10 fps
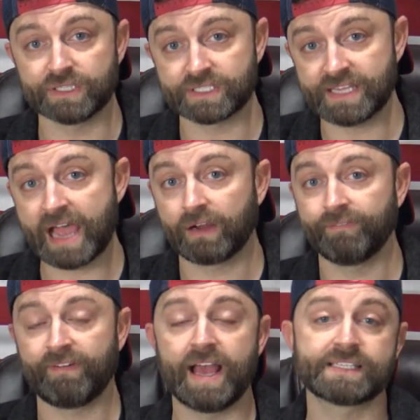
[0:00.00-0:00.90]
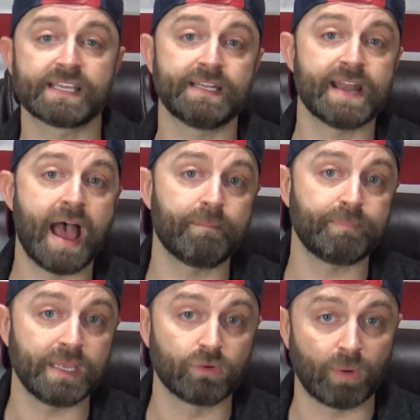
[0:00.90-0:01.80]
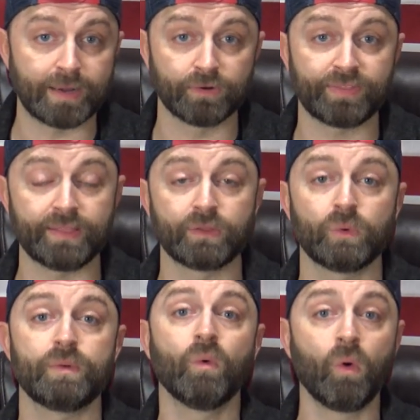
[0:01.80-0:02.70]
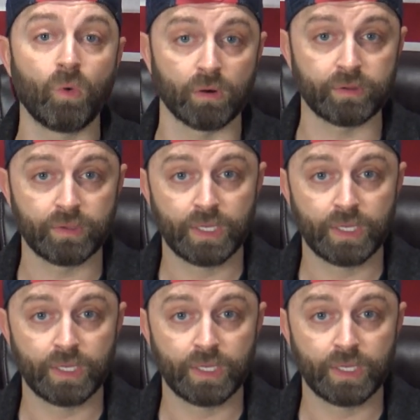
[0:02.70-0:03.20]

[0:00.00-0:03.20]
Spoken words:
the sacrifice cannot be greater than the reward.